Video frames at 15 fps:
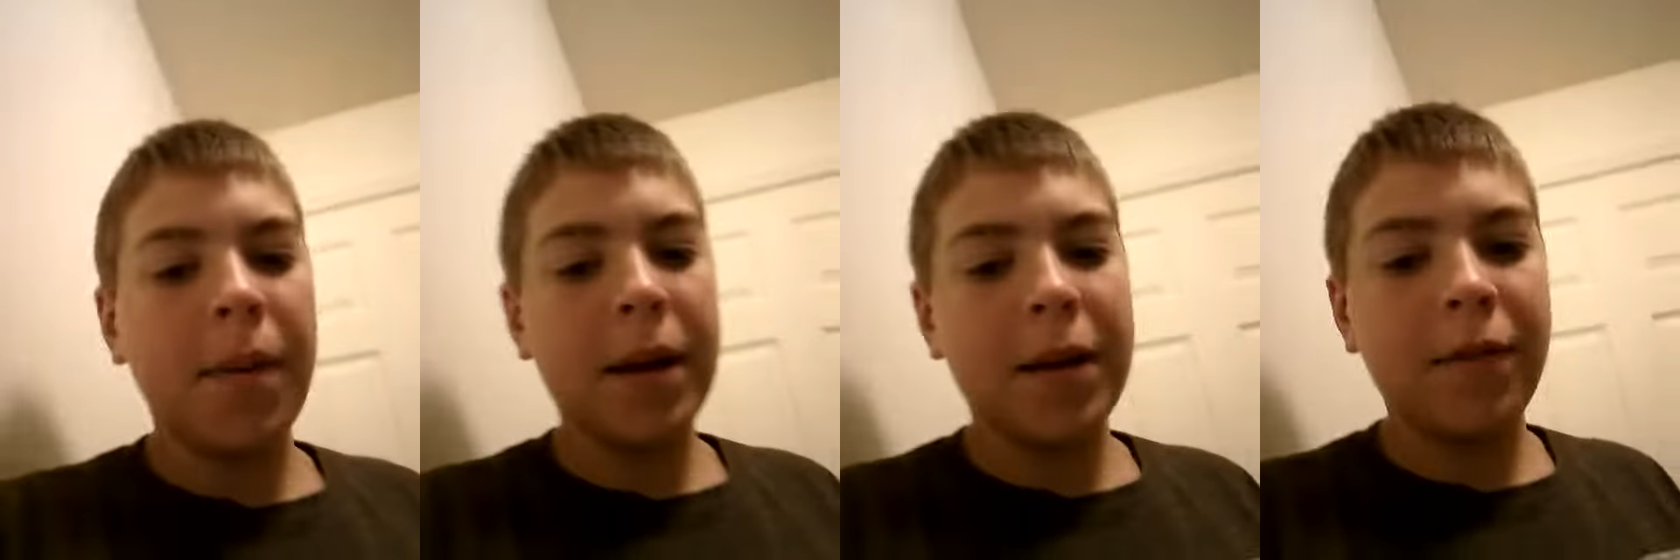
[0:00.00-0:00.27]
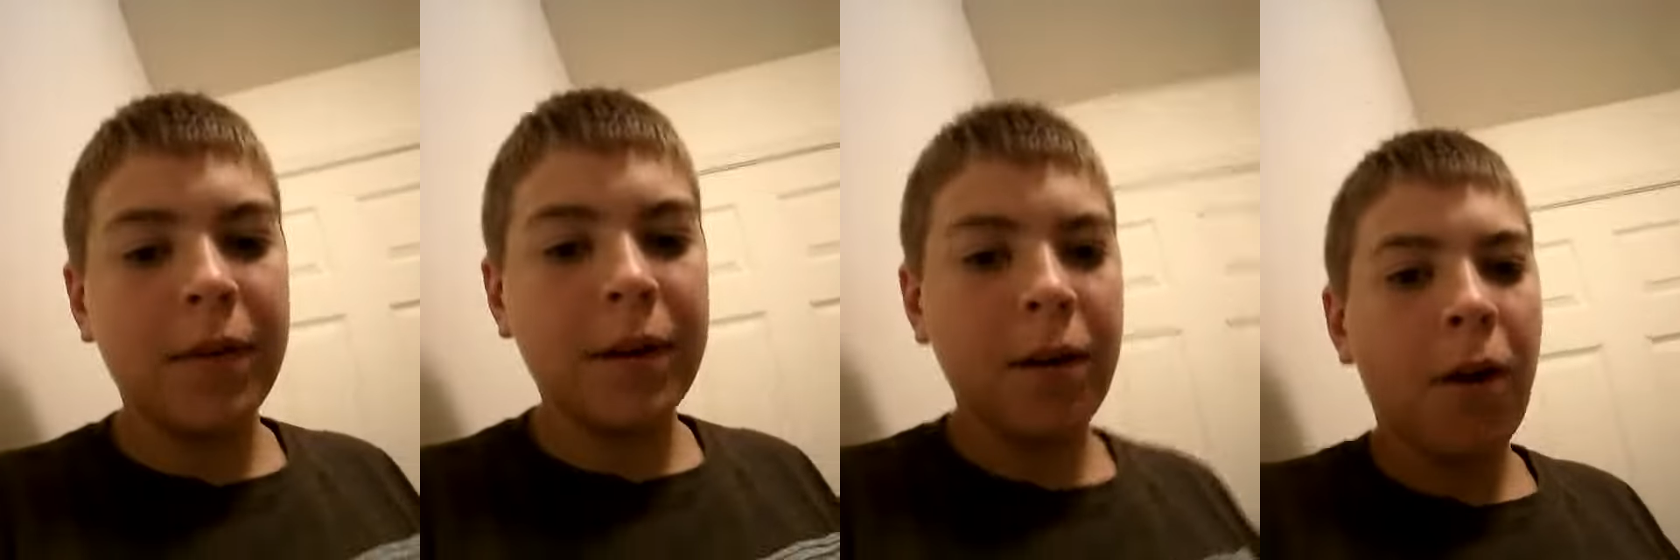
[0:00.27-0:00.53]
to make a
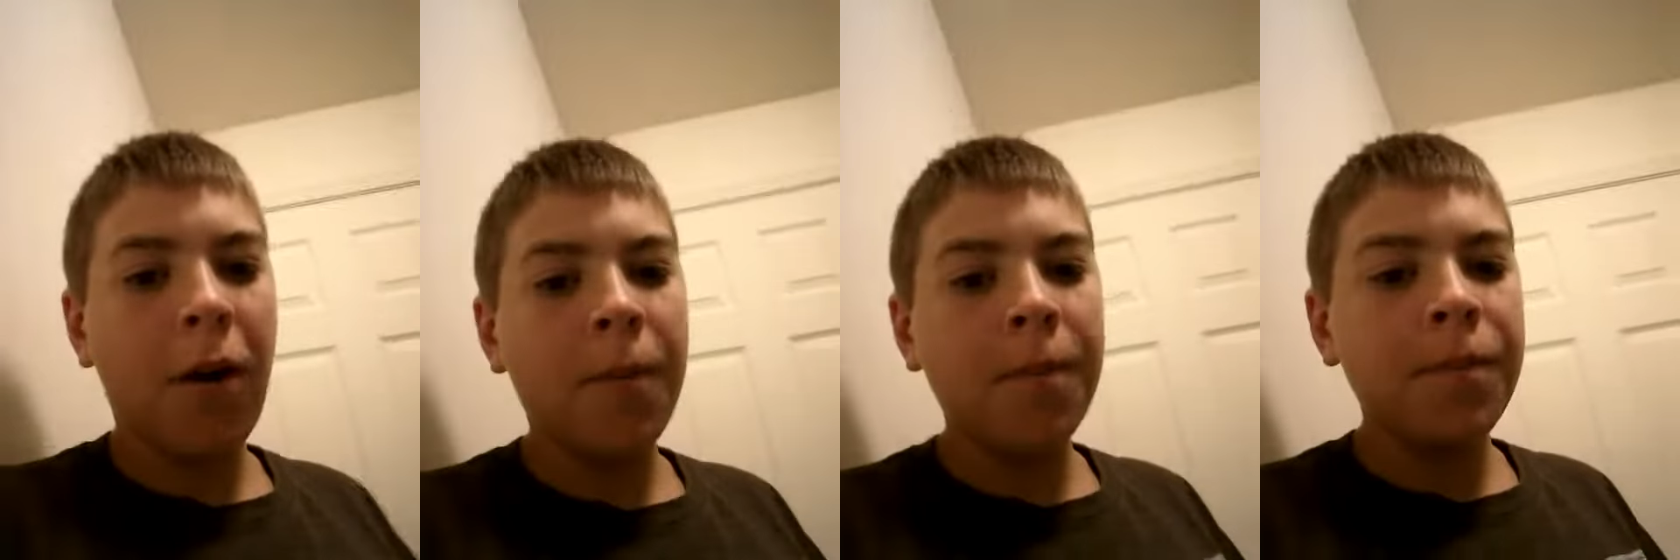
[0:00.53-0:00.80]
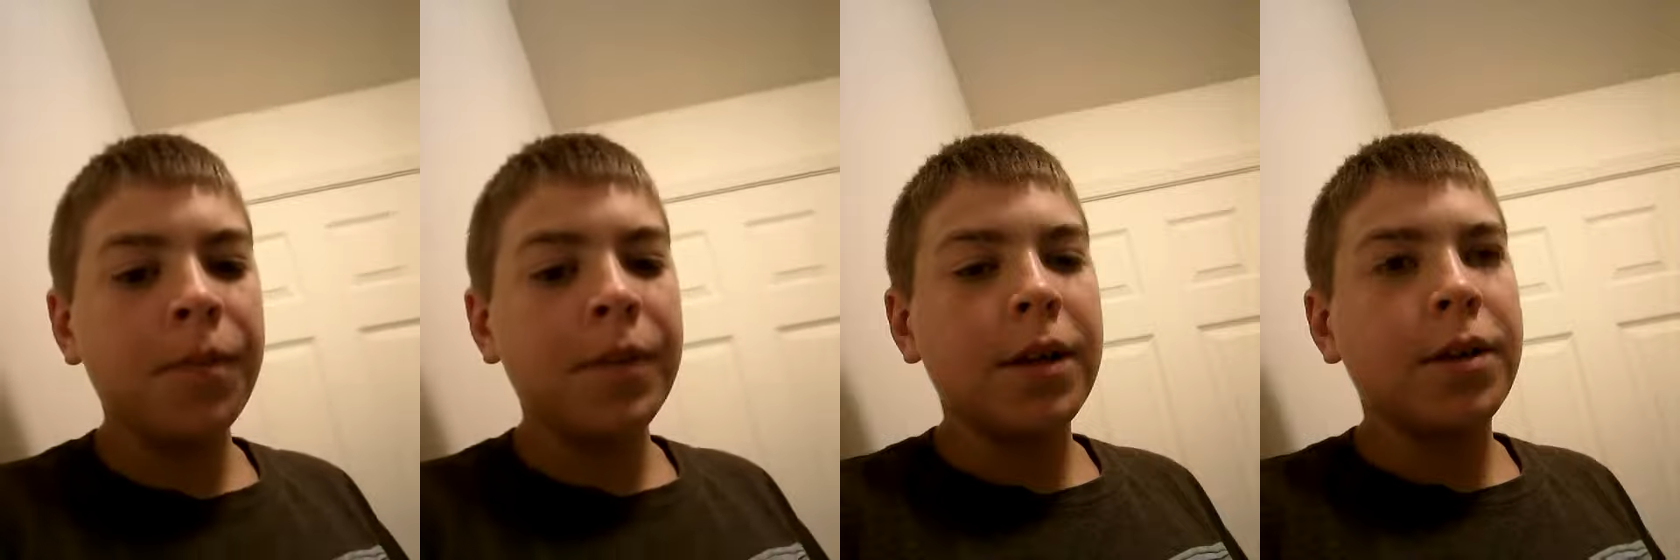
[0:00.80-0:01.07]
video.
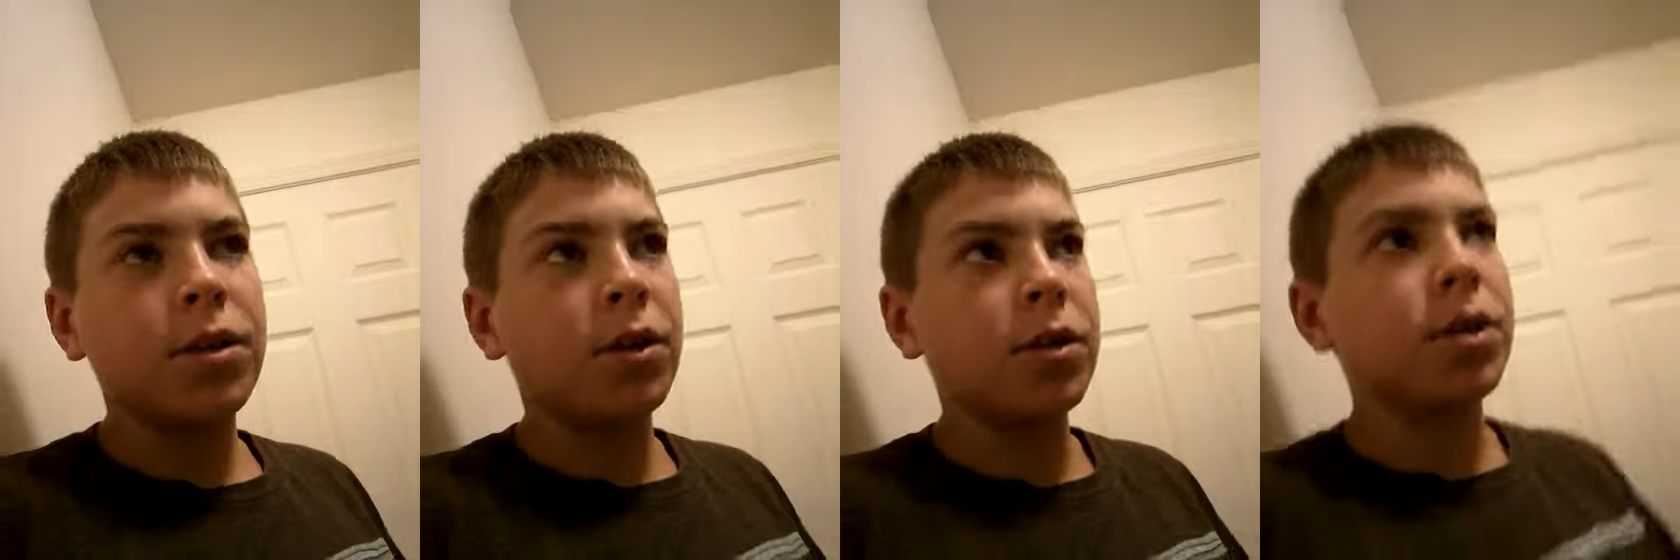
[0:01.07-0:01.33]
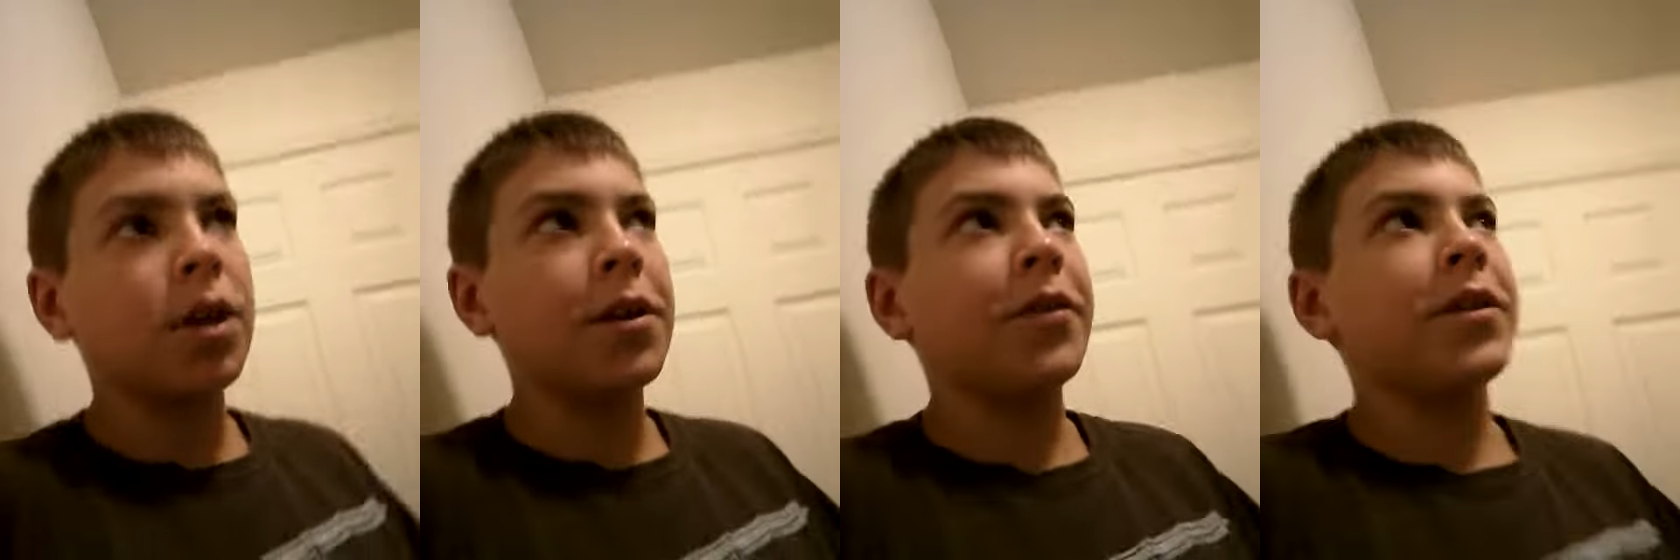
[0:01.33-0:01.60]
So
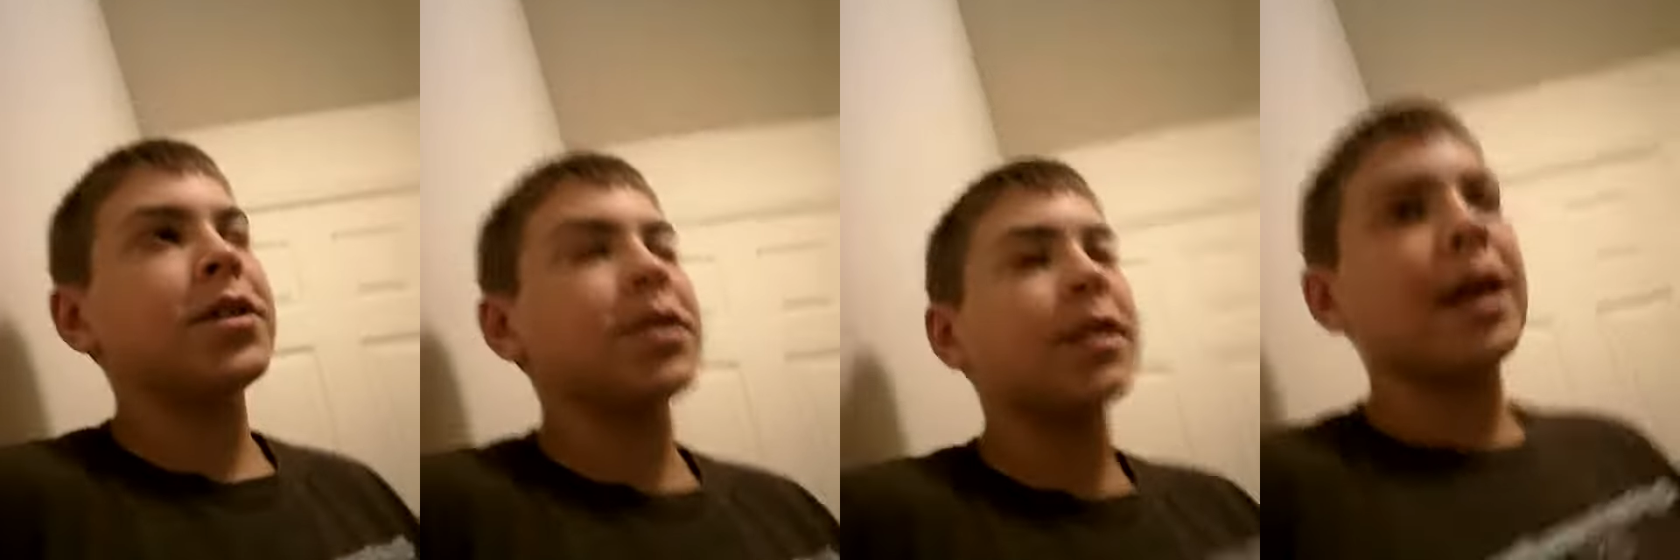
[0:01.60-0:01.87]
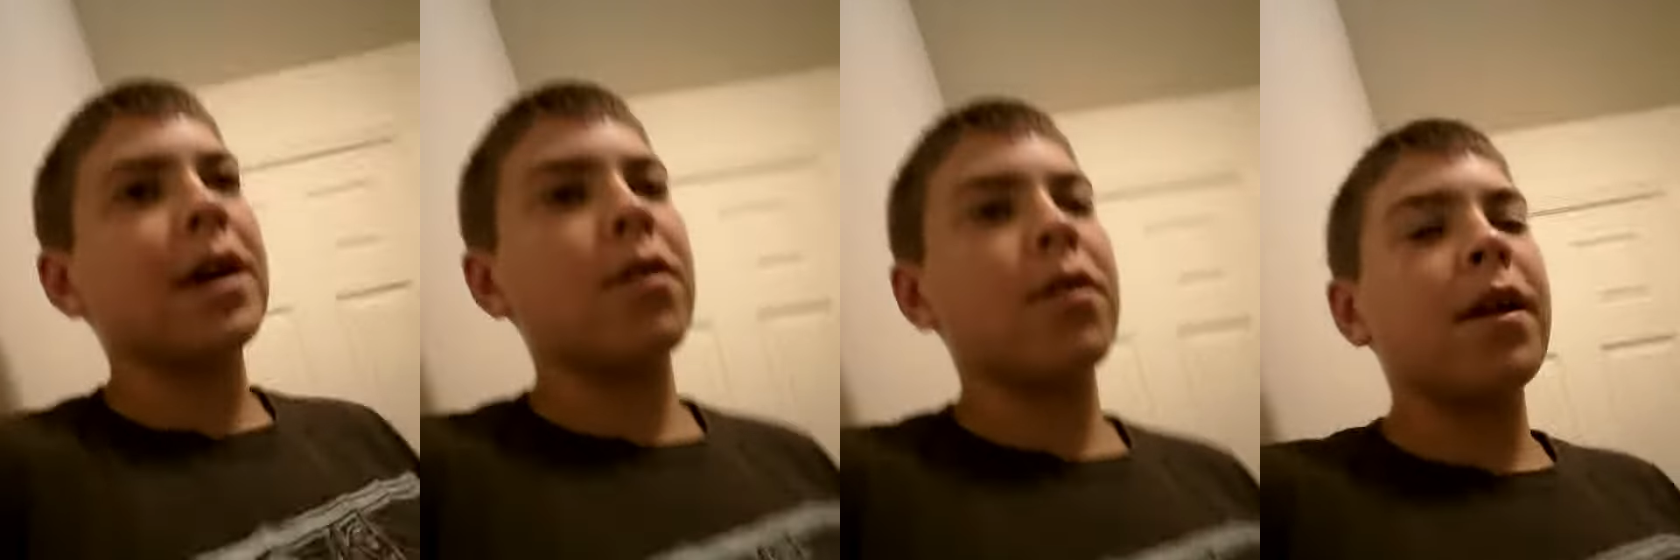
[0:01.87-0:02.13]
starting this
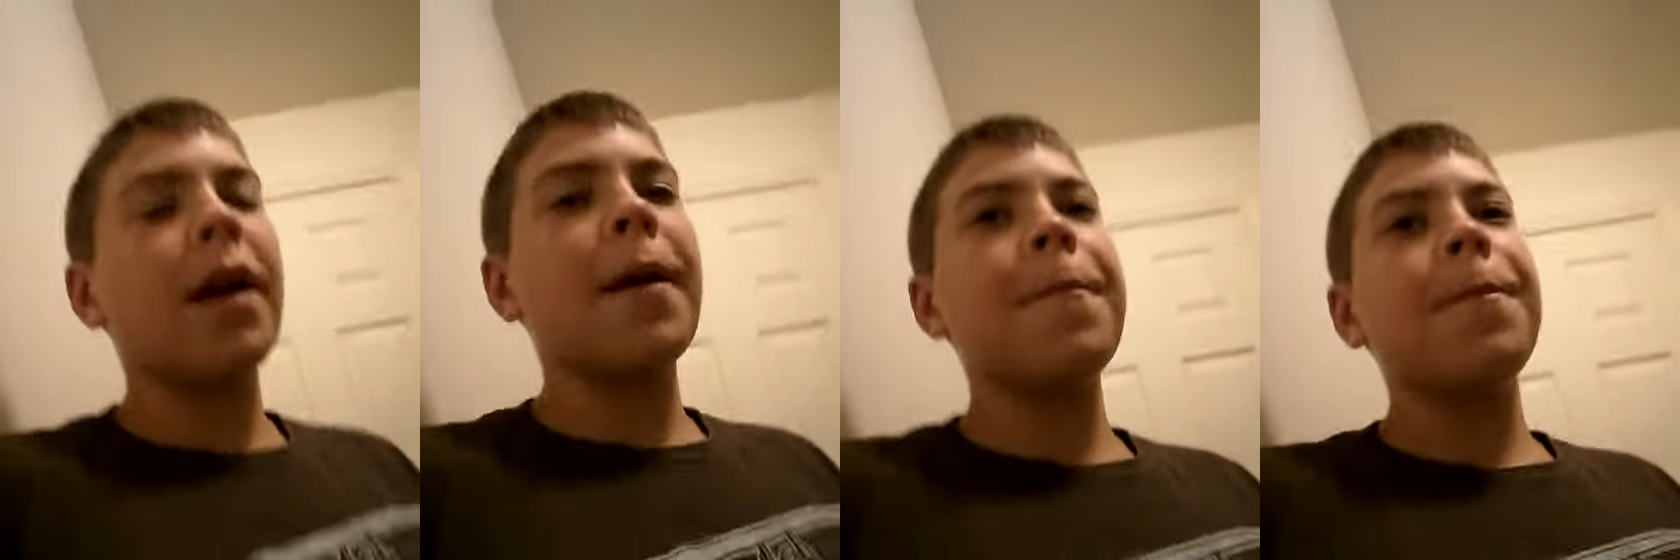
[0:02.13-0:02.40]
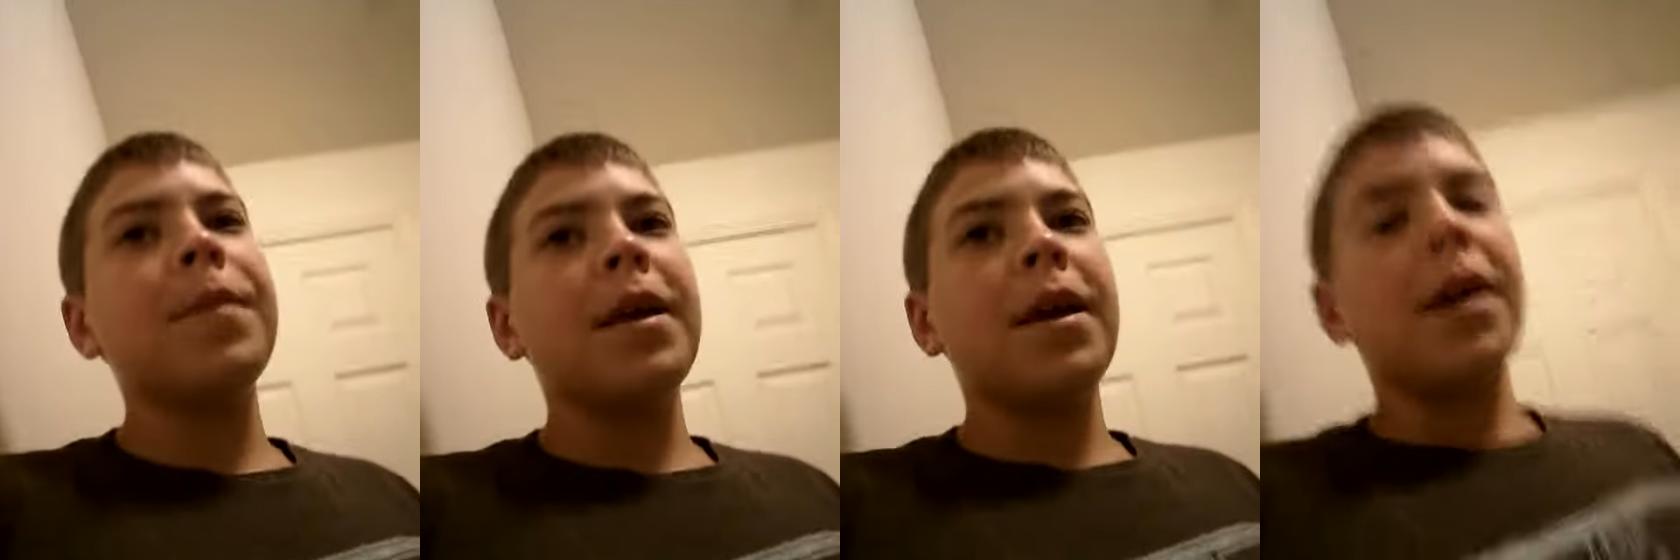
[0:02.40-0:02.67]
Saturday,